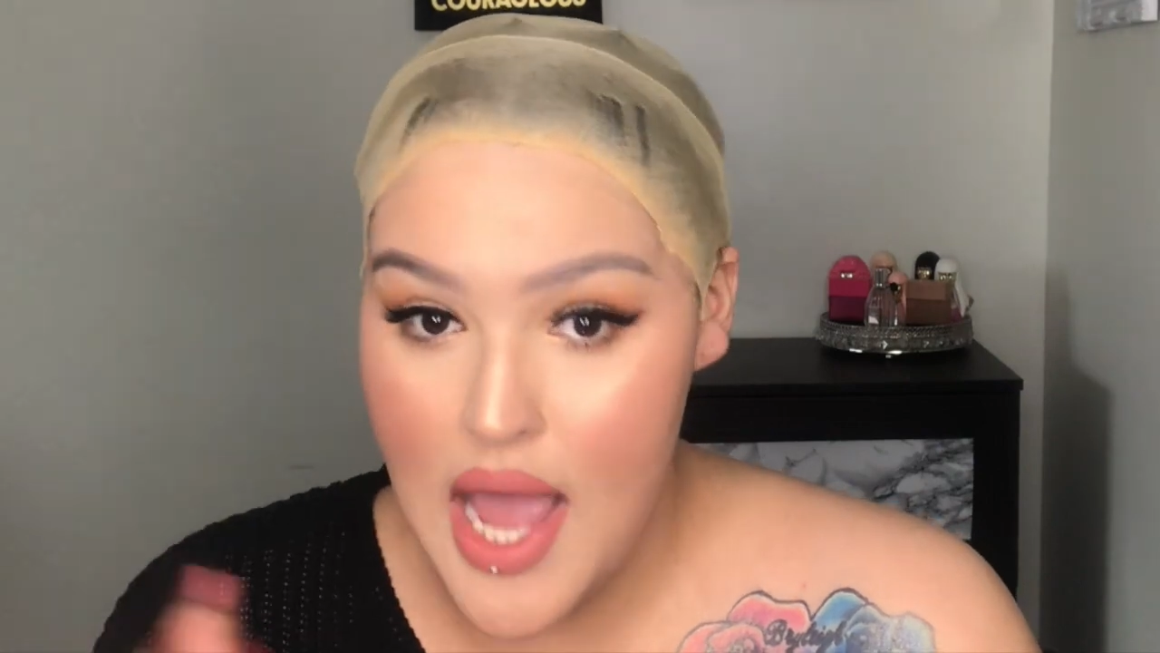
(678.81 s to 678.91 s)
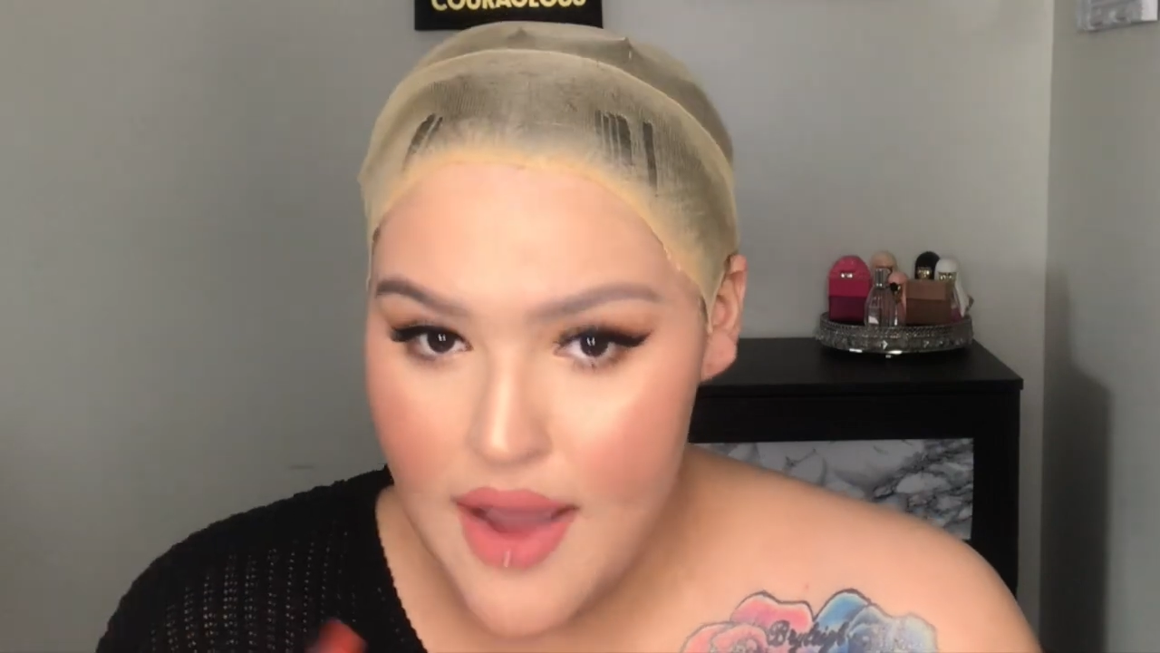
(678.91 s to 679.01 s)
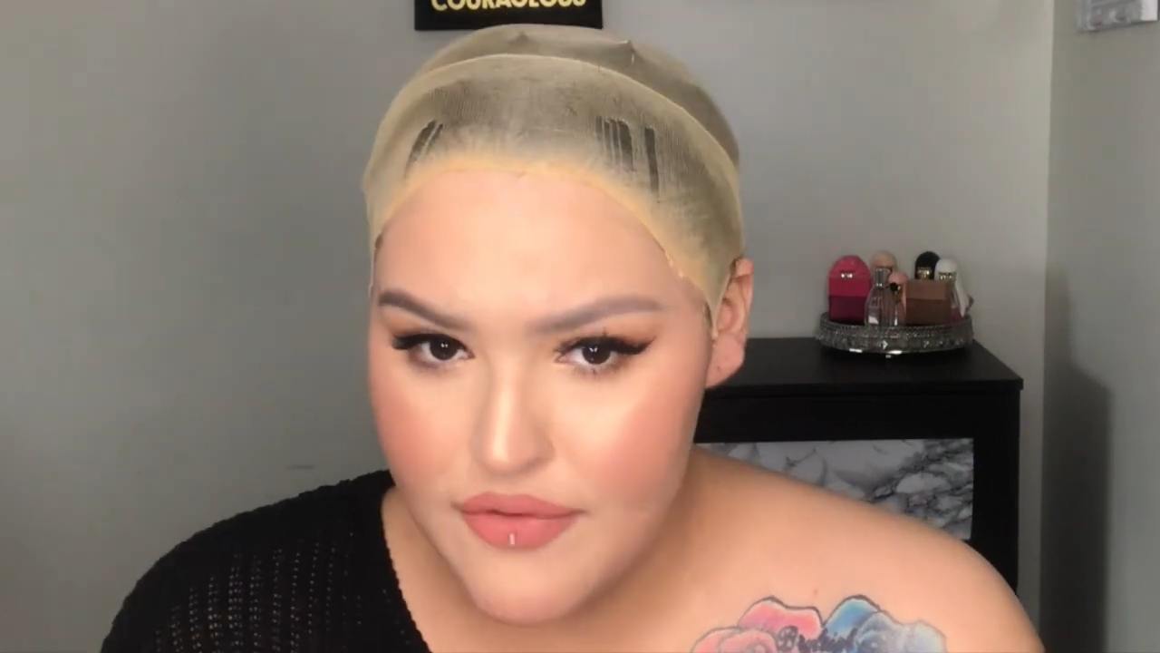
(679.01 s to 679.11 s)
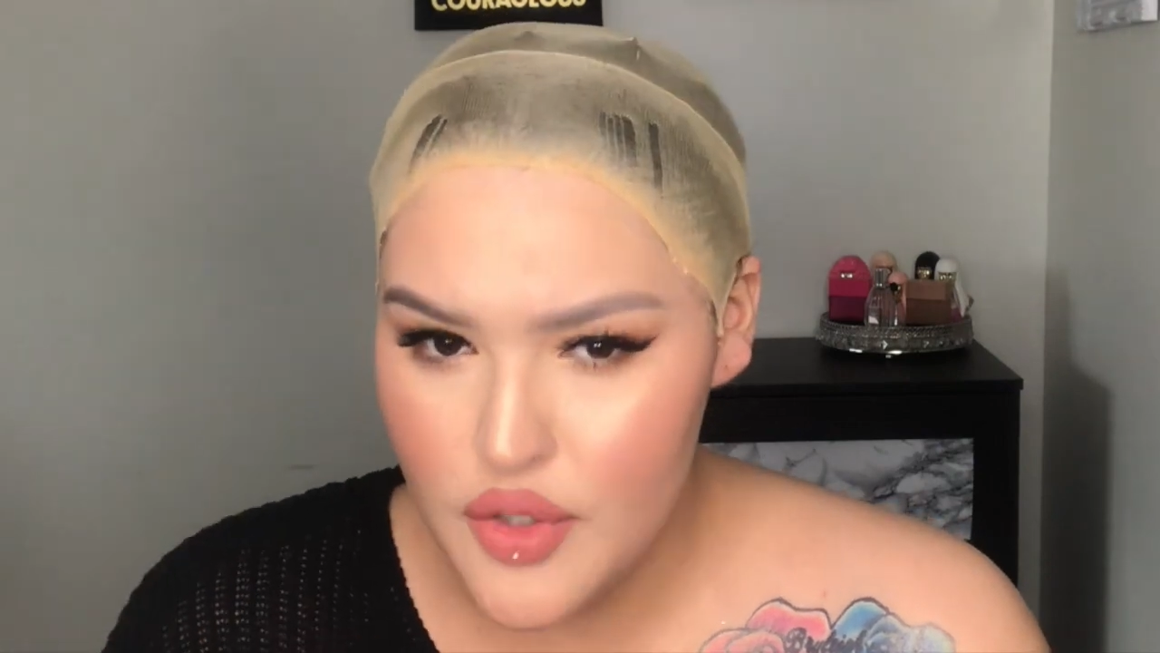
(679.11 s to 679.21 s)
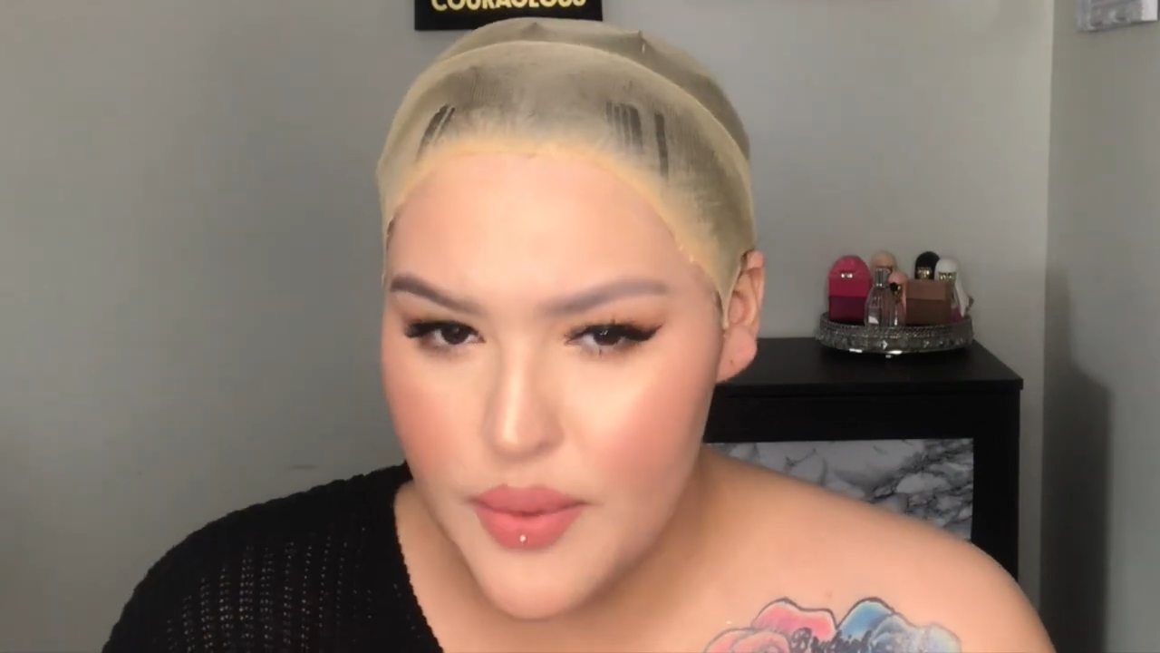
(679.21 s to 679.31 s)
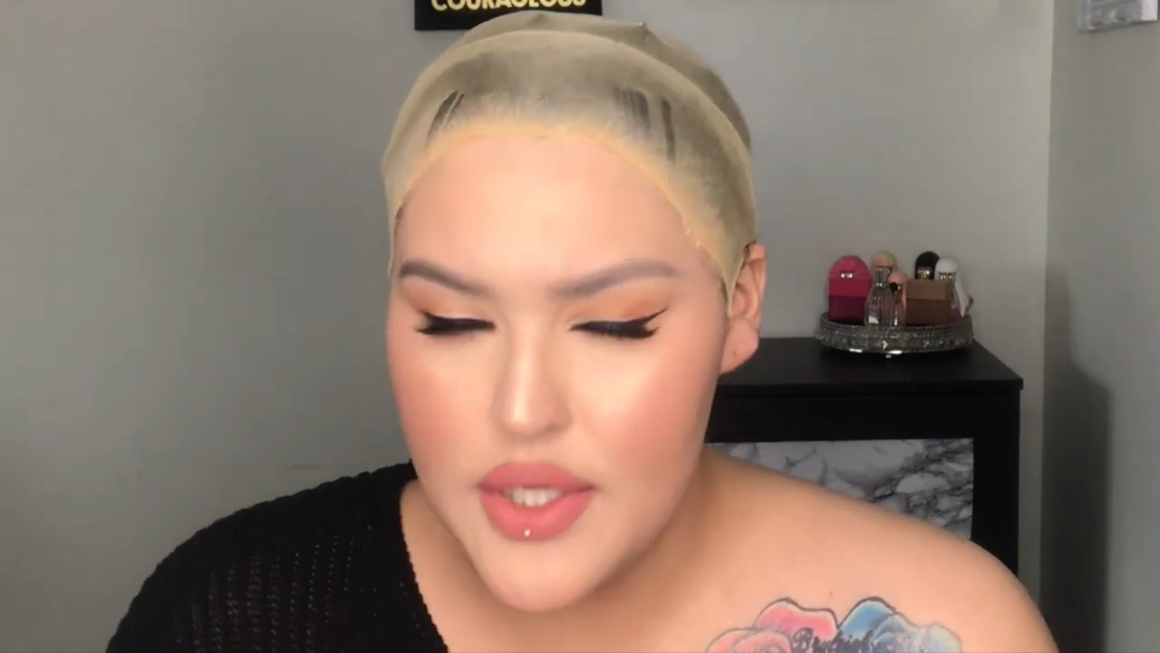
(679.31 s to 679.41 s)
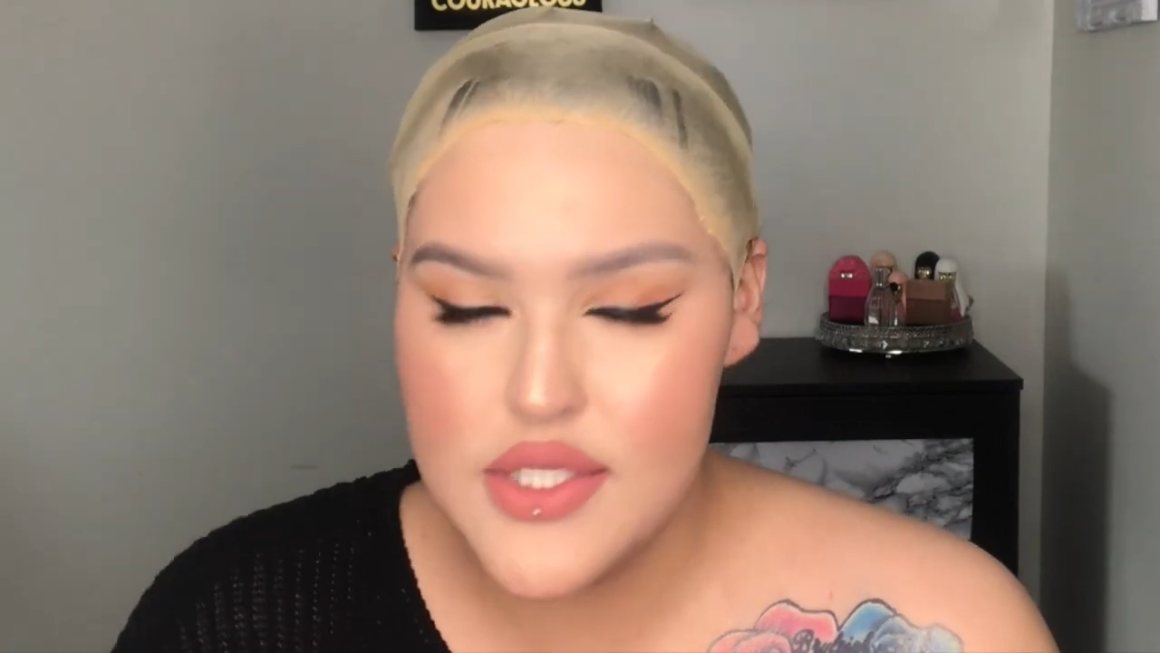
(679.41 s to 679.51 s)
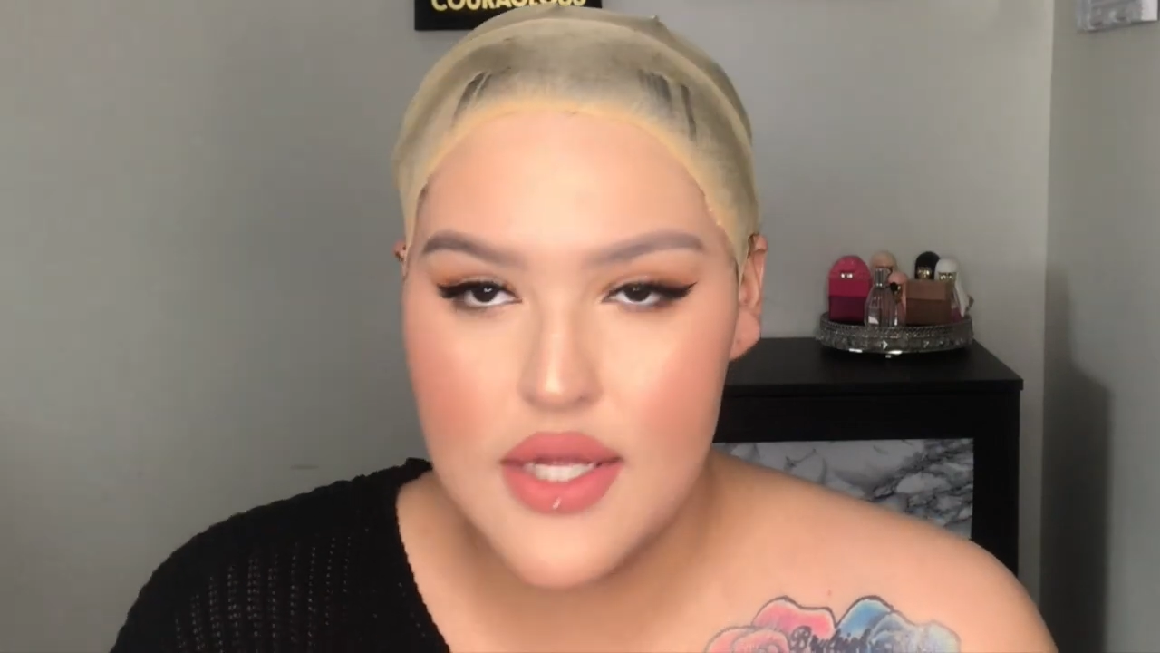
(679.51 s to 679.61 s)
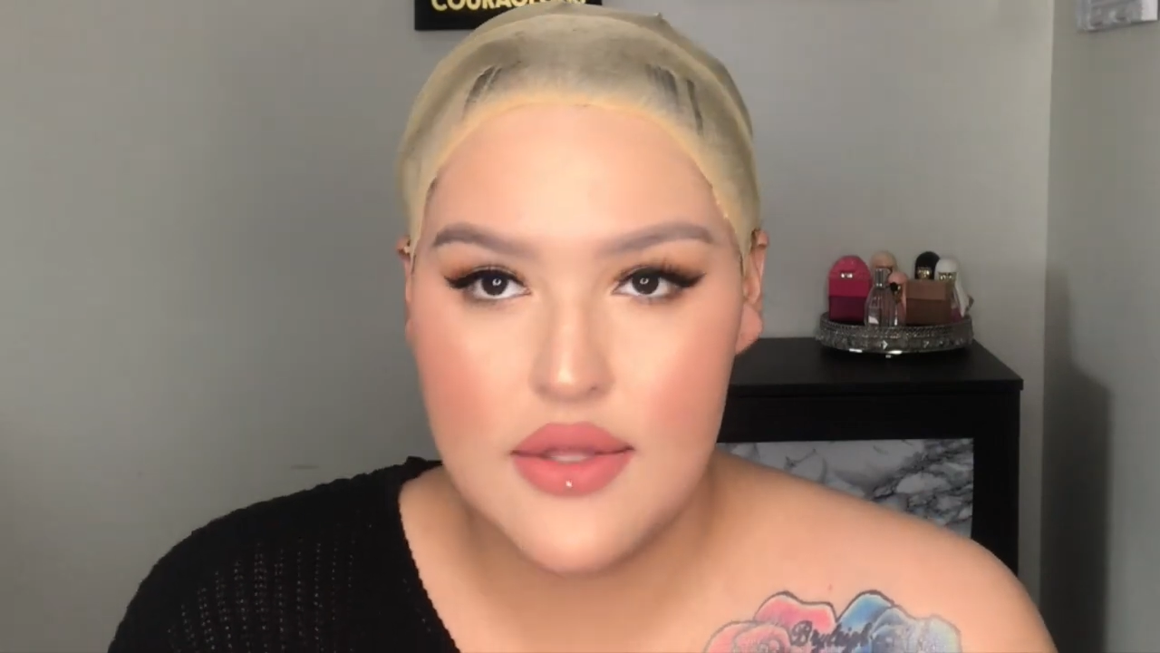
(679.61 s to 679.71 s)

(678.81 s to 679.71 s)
afterwards